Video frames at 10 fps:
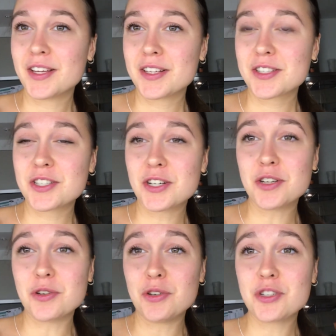
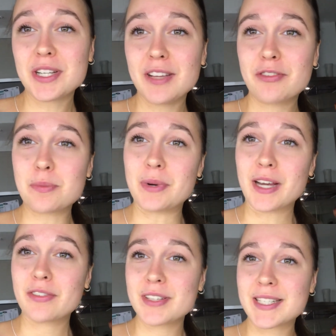So usually for
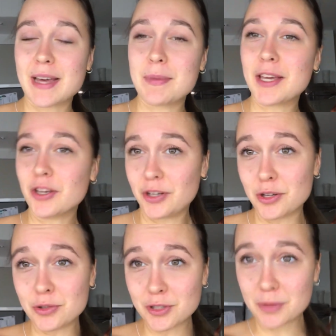breakfast I make a
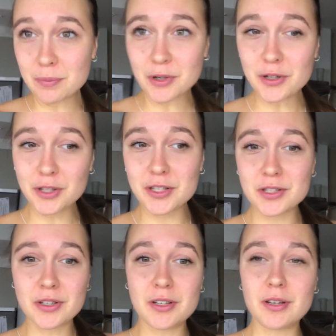yogurt
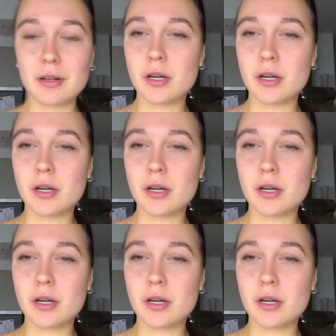bolt. Oh,